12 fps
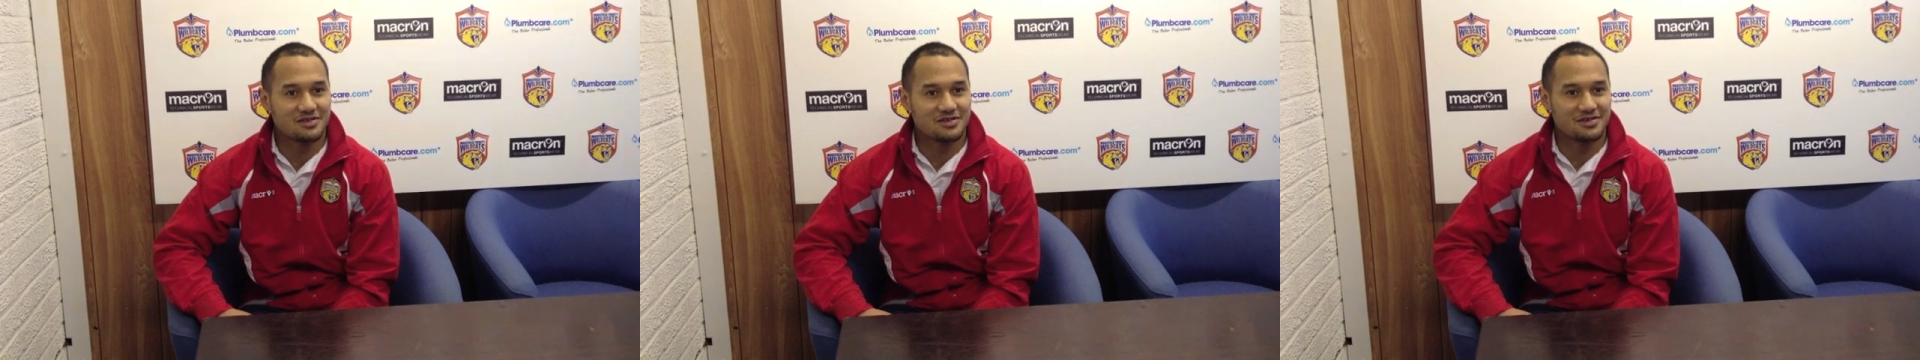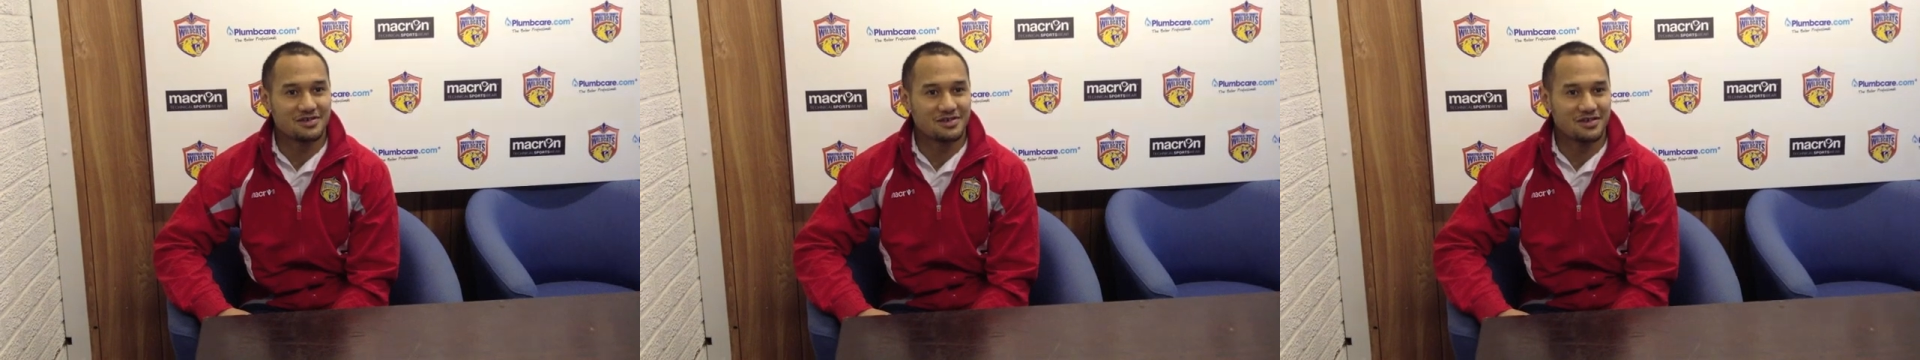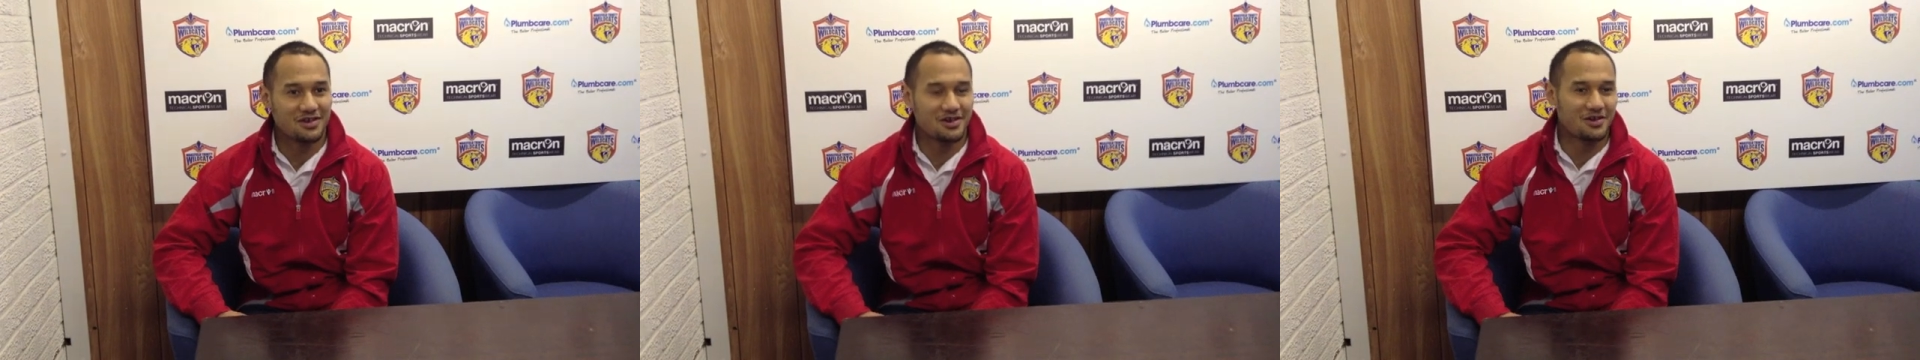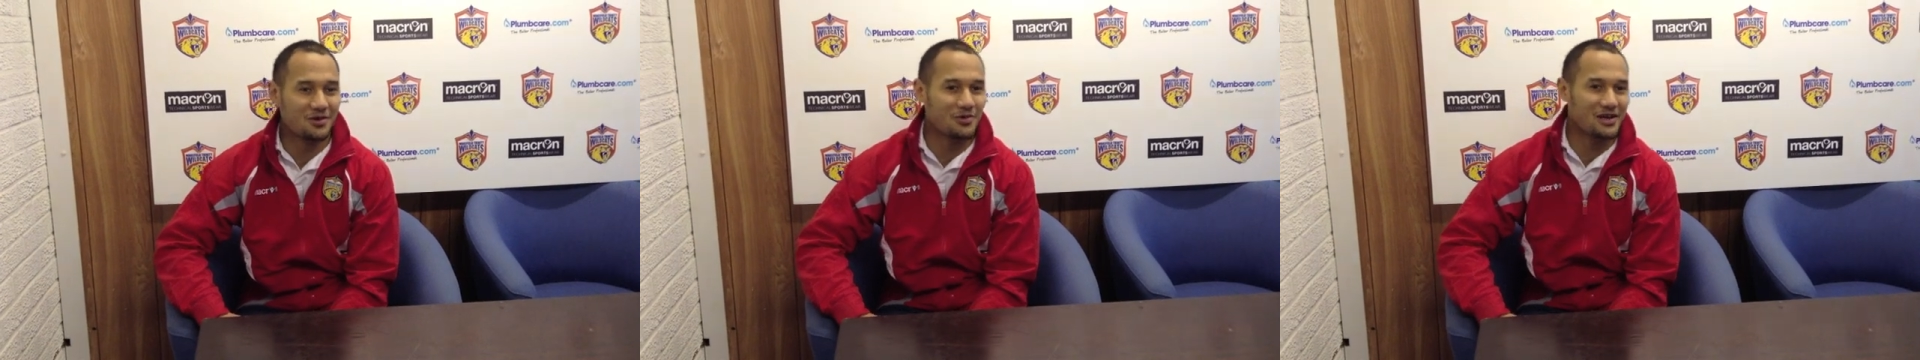You
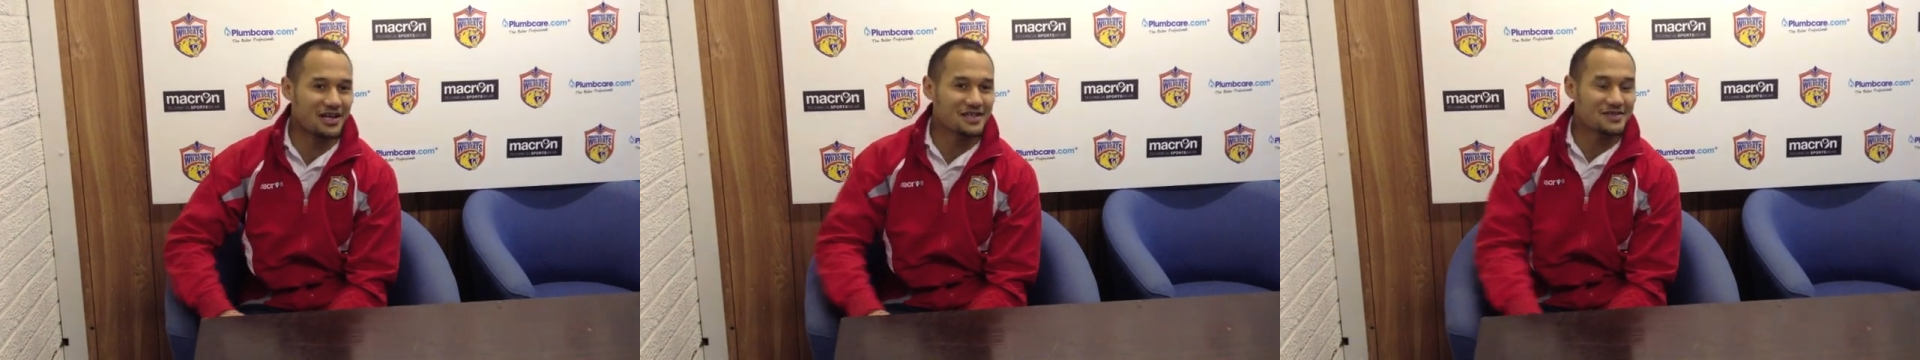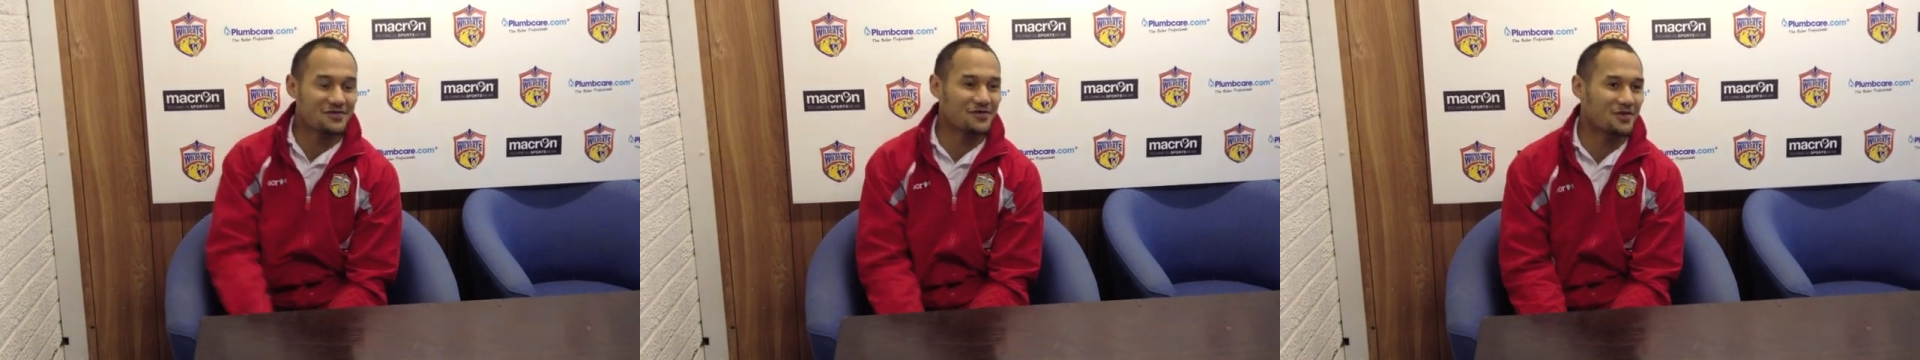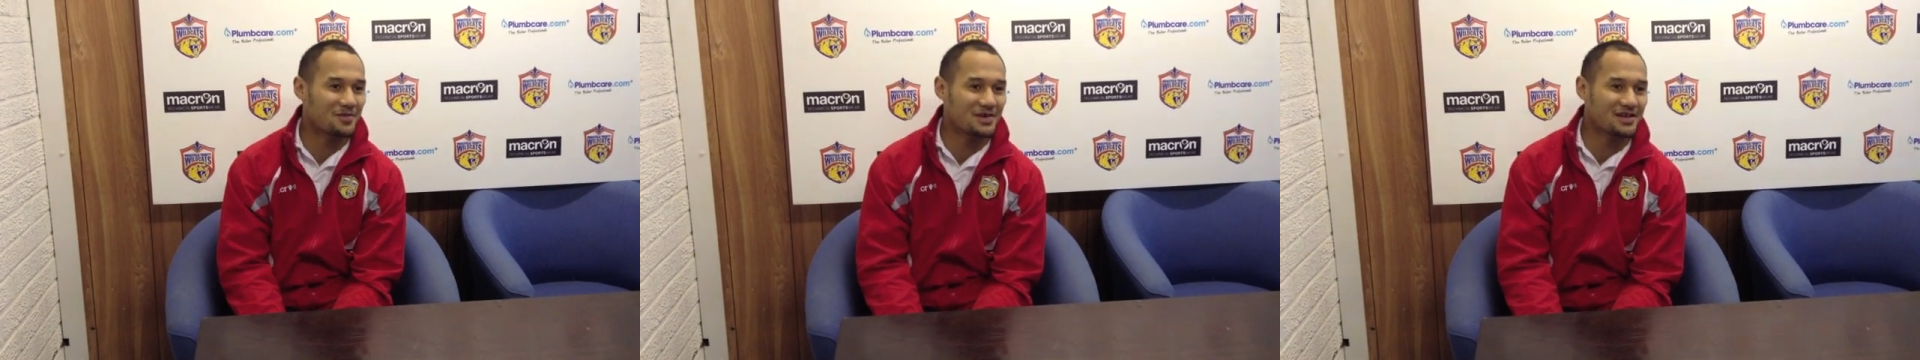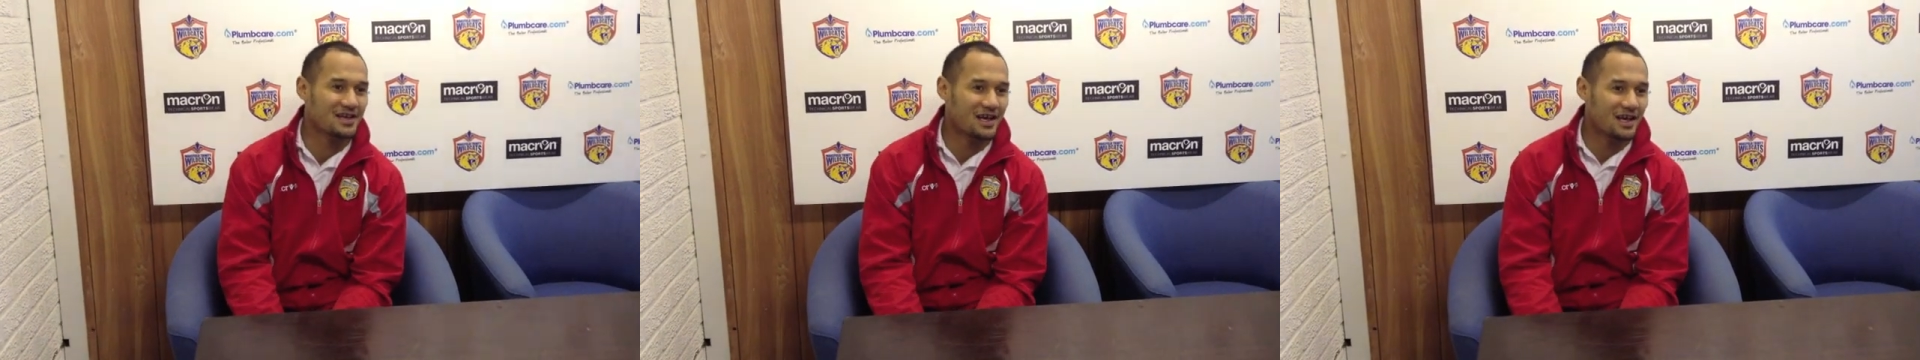don't know where he gets it from, and